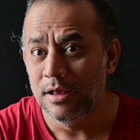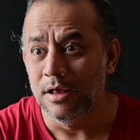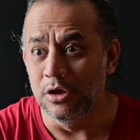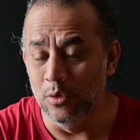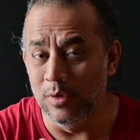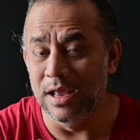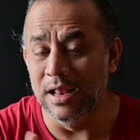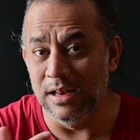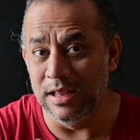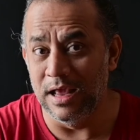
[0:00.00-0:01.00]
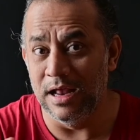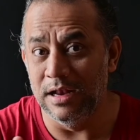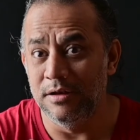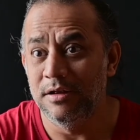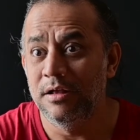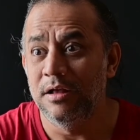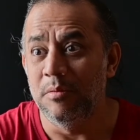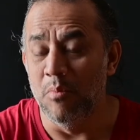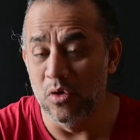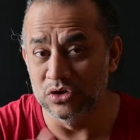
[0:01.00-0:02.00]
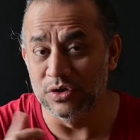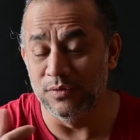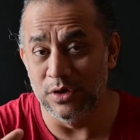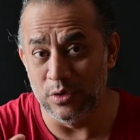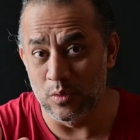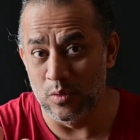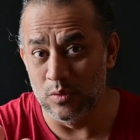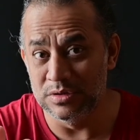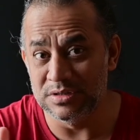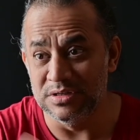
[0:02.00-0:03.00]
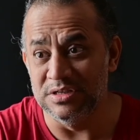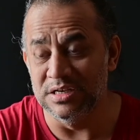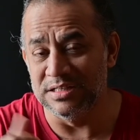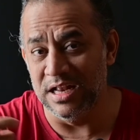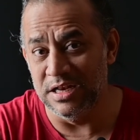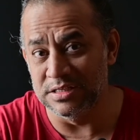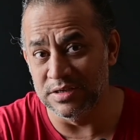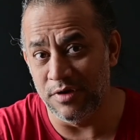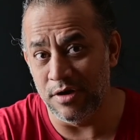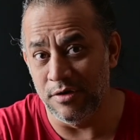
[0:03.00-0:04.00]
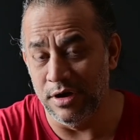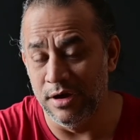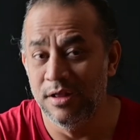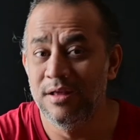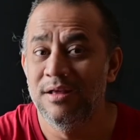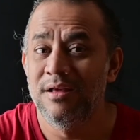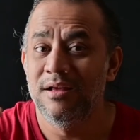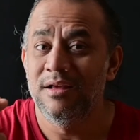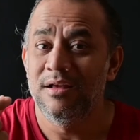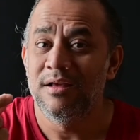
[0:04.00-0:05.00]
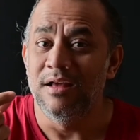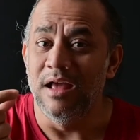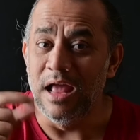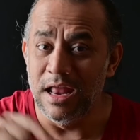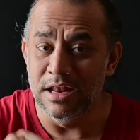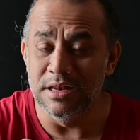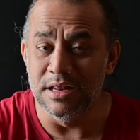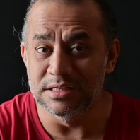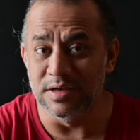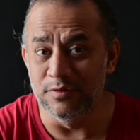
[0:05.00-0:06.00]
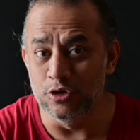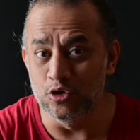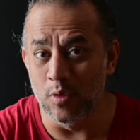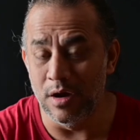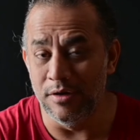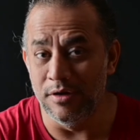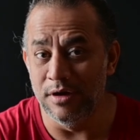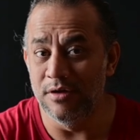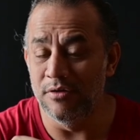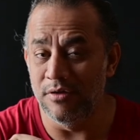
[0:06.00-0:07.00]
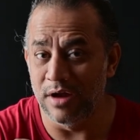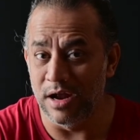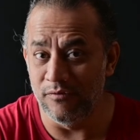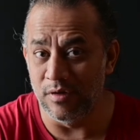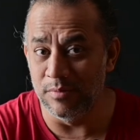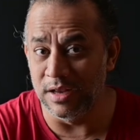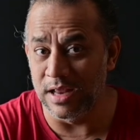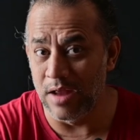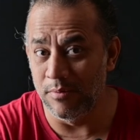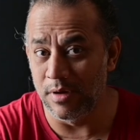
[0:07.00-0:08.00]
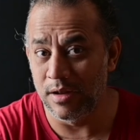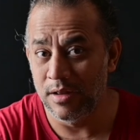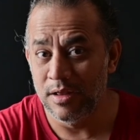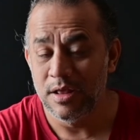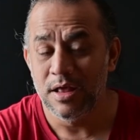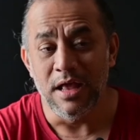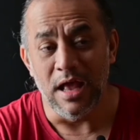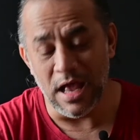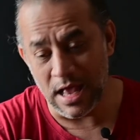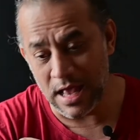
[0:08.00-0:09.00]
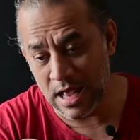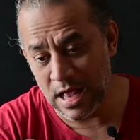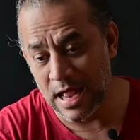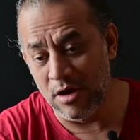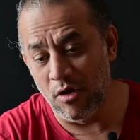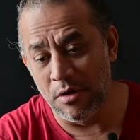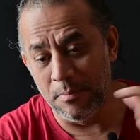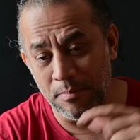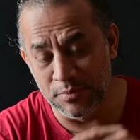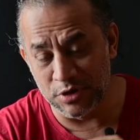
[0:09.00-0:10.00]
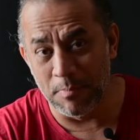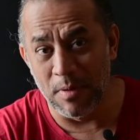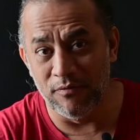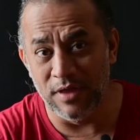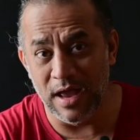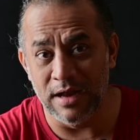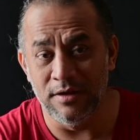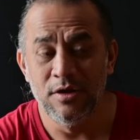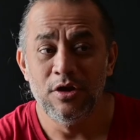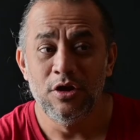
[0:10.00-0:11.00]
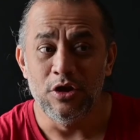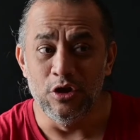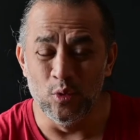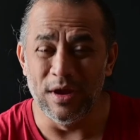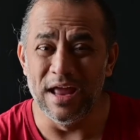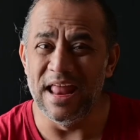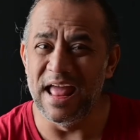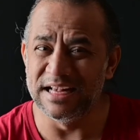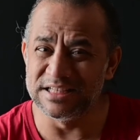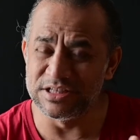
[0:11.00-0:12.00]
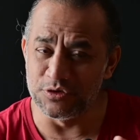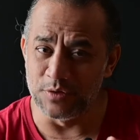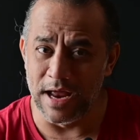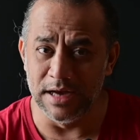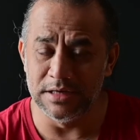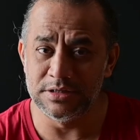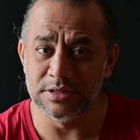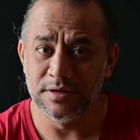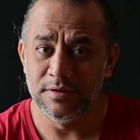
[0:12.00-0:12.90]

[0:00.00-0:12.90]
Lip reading: you can get most of the tones just like D700 in D7200 right from the camera. And on top of that, you can extract